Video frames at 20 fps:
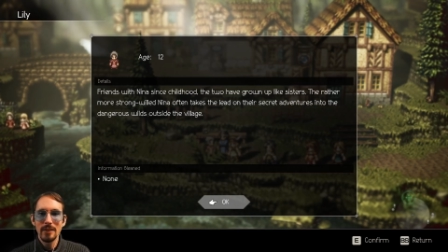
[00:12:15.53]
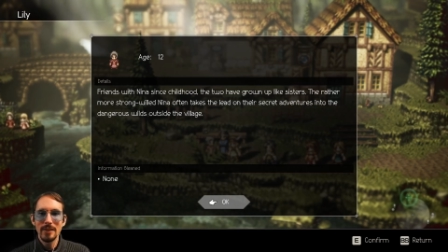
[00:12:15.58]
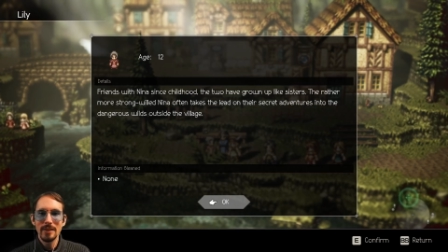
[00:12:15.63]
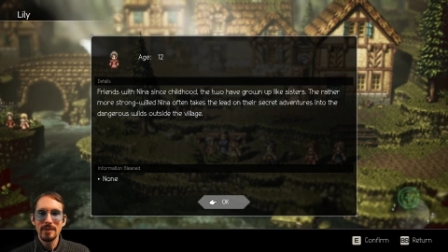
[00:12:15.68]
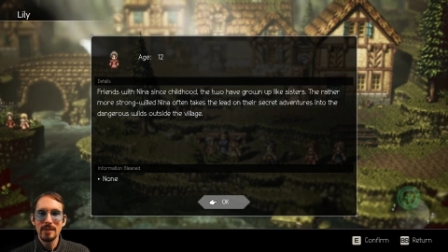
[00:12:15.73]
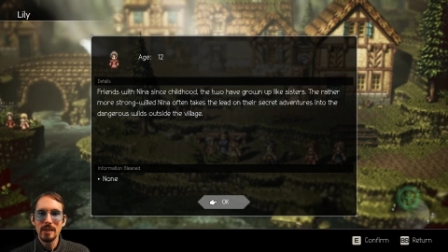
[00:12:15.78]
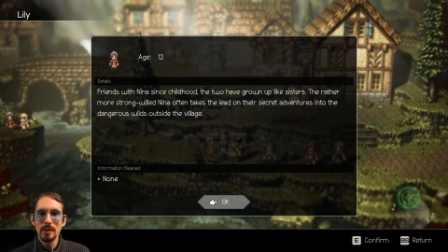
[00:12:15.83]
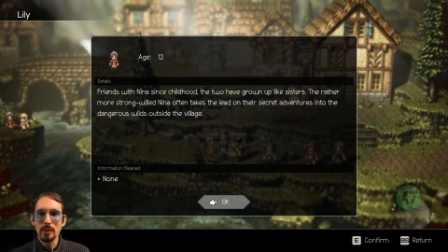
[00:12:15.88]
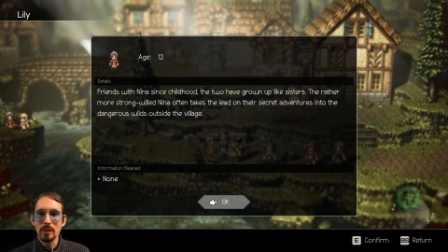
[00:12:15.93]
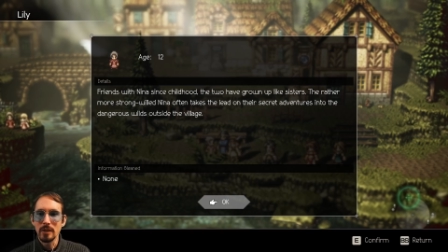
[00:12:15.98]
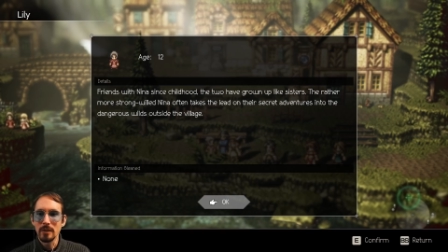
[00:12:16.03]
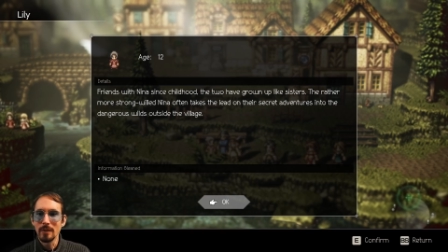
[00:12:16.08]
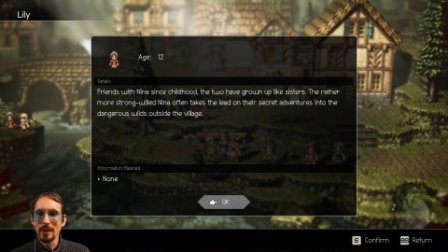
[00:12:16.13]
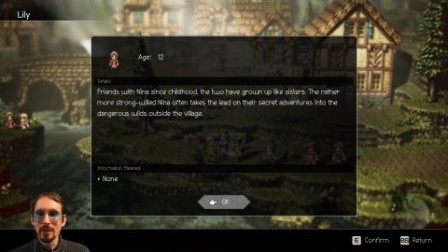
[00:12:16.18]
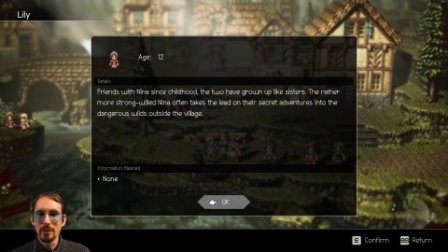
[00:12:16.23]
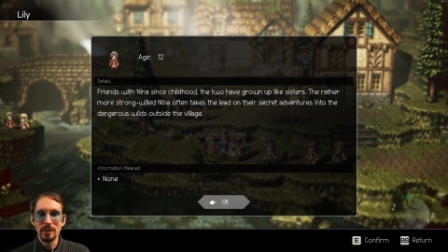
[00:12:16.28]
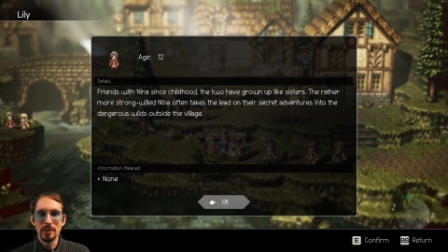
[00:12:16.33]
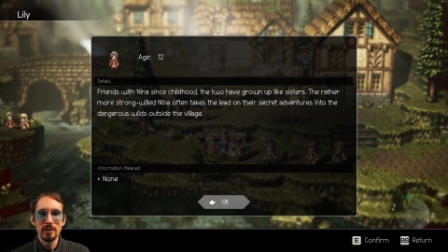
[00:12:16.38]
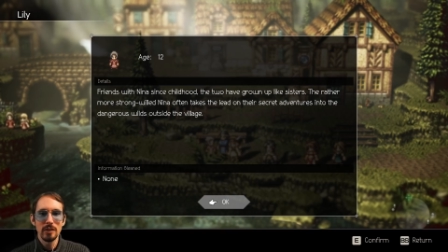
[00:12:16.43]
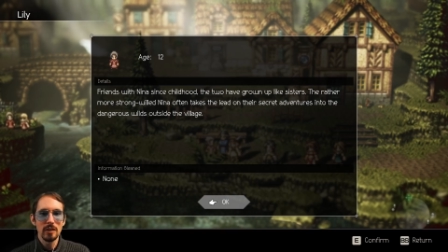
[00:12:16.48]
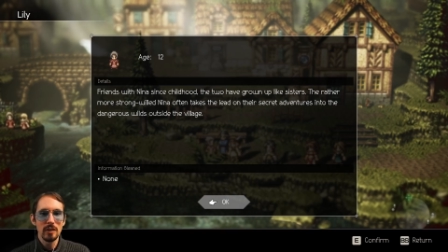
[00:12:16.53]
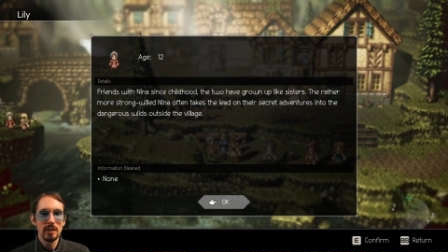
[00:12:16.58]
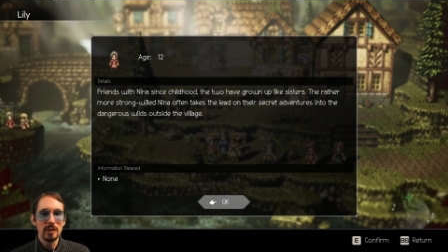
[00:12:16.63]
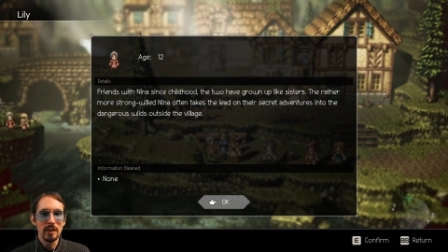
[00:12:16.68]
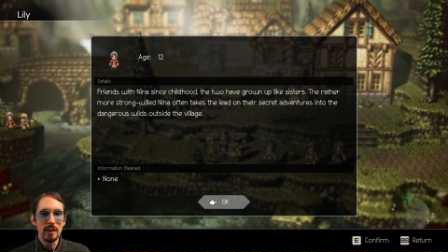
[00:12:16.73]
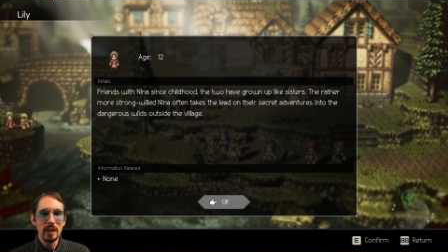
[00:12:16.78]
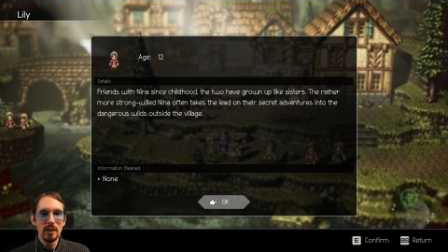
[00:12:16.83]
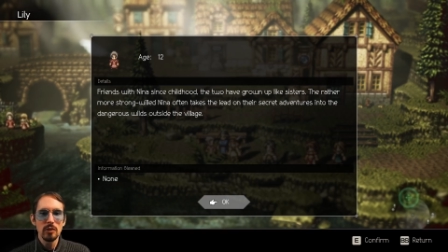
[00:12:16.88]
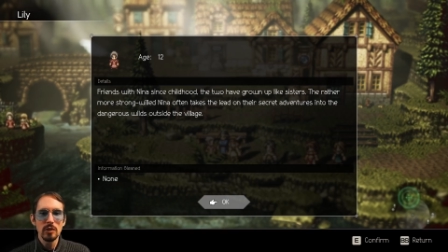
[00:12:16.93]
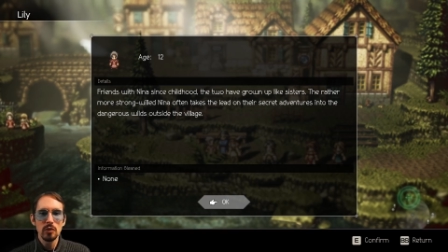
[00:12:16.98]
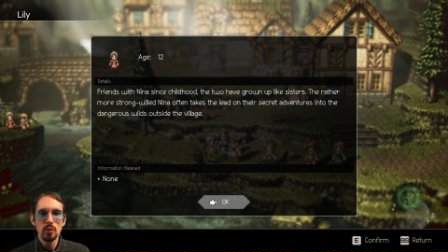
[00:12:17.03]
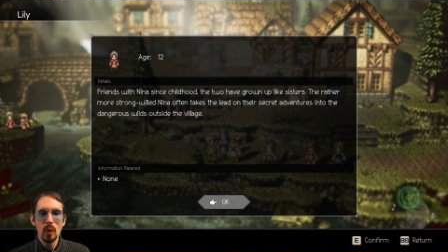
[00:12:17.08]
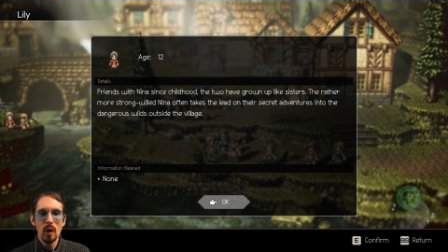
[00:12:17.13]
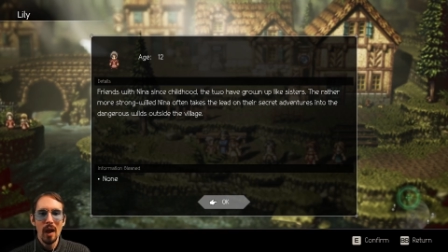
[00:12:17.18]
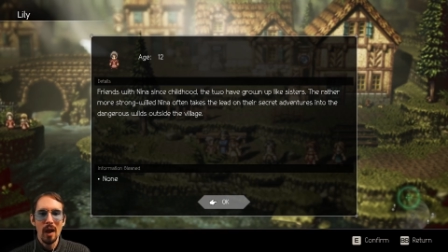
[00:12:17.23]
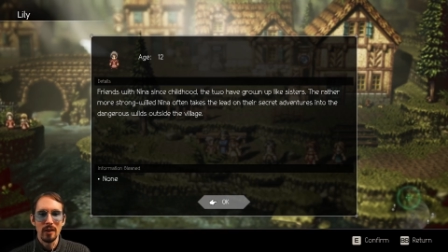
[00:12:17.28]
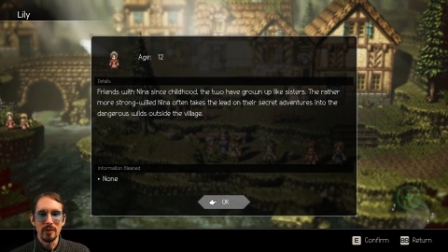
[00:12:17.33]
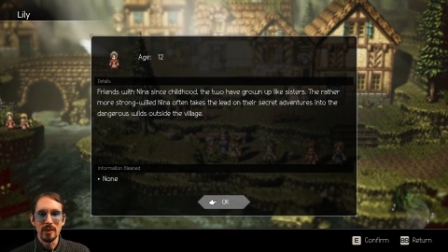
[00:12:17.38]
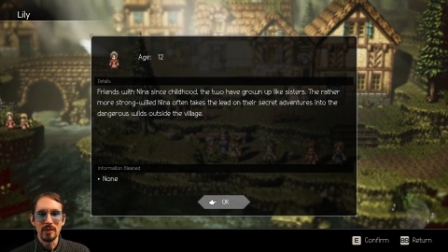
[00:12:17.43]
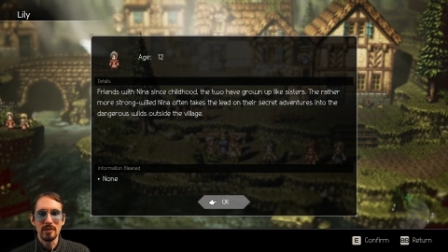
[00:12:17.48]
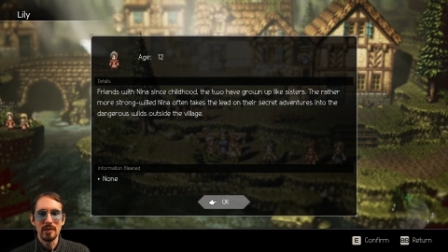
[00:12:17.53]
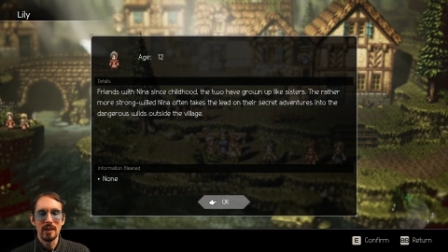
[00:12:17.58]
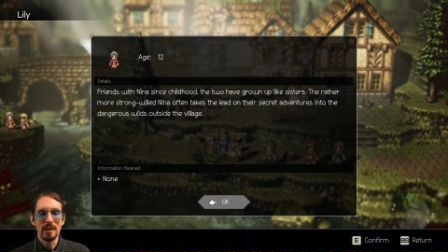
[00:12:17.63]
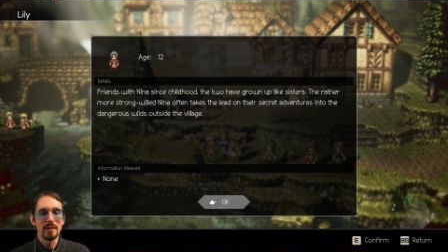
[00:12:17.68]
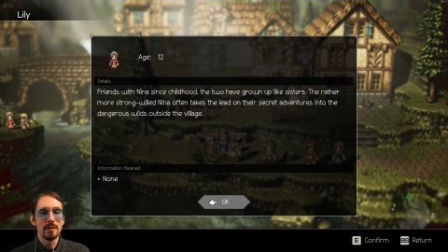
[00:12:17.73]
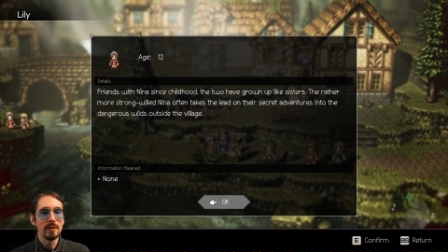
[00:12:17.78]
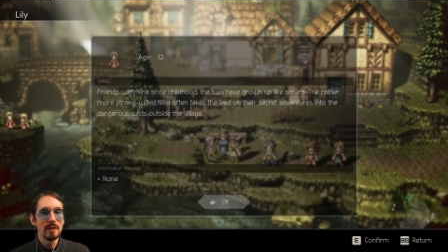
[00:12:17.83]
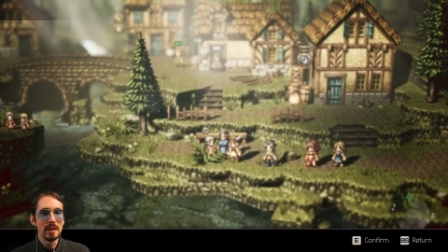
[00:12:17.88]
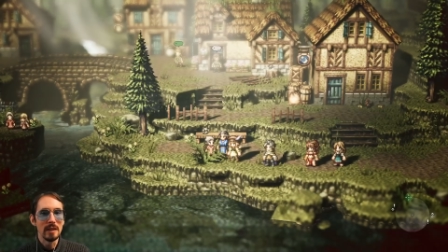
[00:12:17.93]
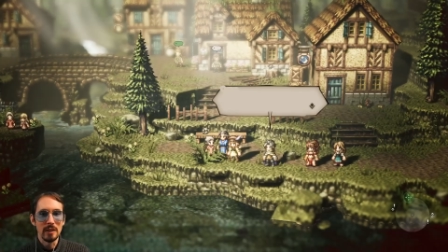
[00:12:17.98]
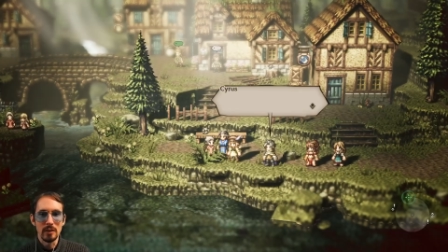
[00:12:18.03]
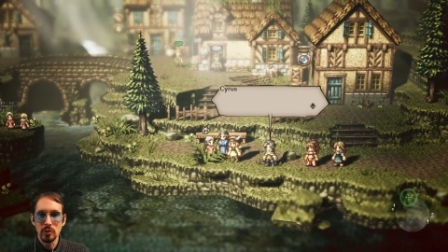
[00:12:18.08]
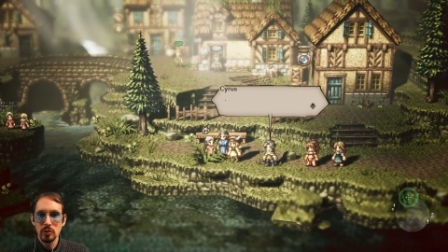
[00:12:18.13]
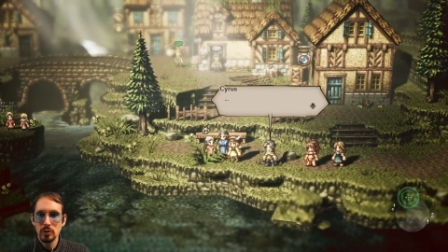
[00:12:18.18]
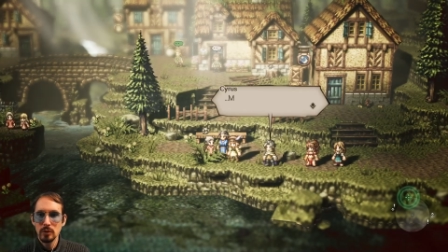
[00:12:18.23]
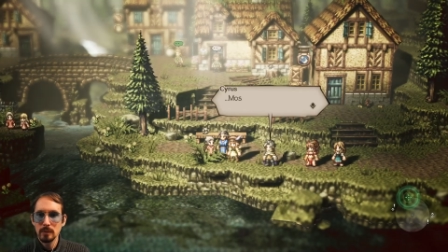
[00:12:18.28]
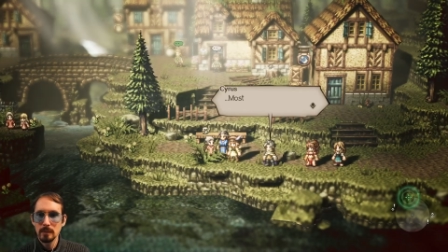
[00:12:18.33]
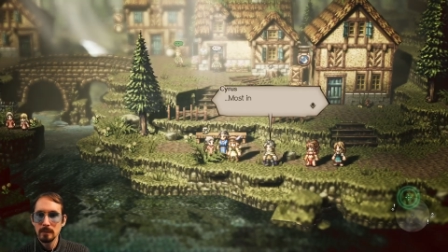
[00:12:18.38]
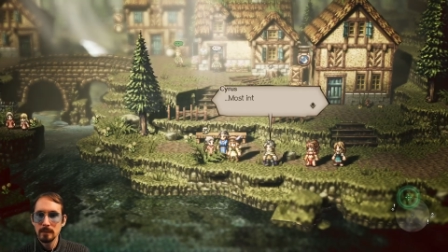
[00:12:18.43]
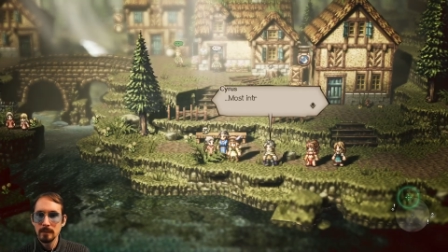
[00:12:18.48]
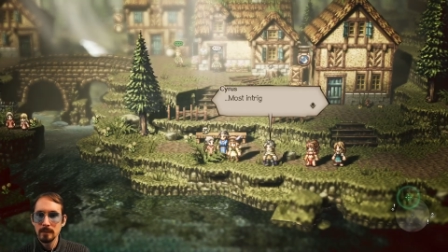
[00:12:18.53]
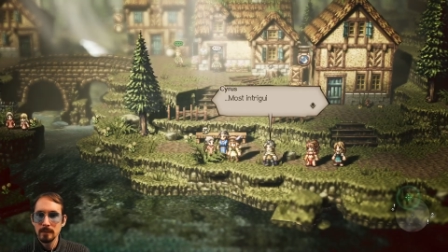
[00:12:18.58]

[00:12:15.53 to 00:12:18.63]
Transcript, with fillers: on their secret adventures into the dangerous wilds outside the village.